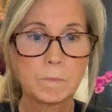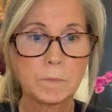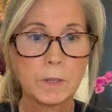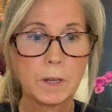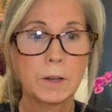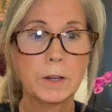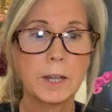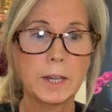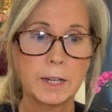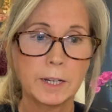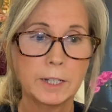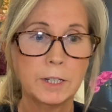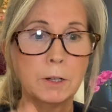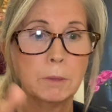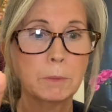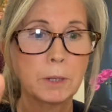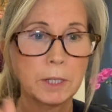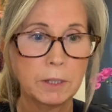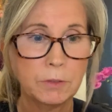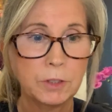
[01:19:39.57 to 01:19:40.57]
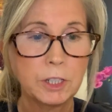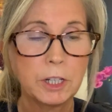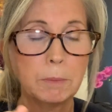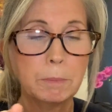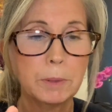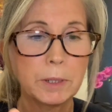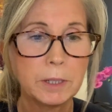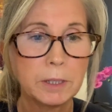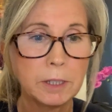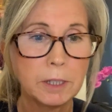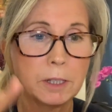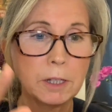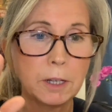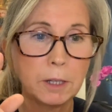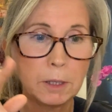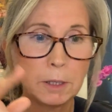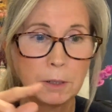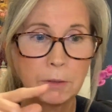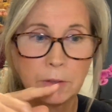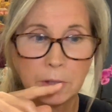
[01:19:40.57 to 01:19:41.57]
Okay, I know I'm kind of jumping a little all
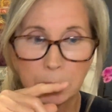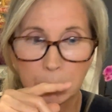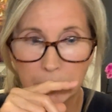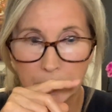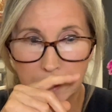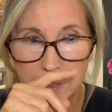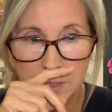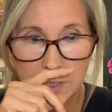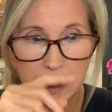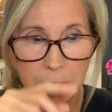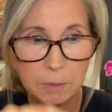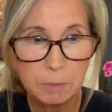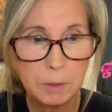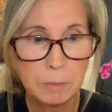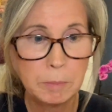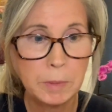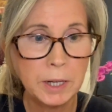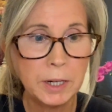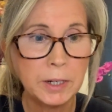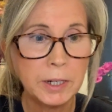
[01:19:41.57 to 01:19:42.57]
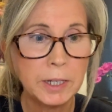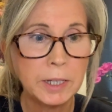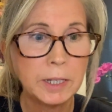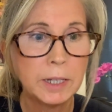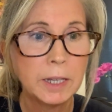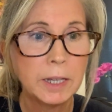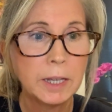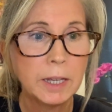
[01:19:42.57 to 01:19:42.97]
over the place here, but Mary,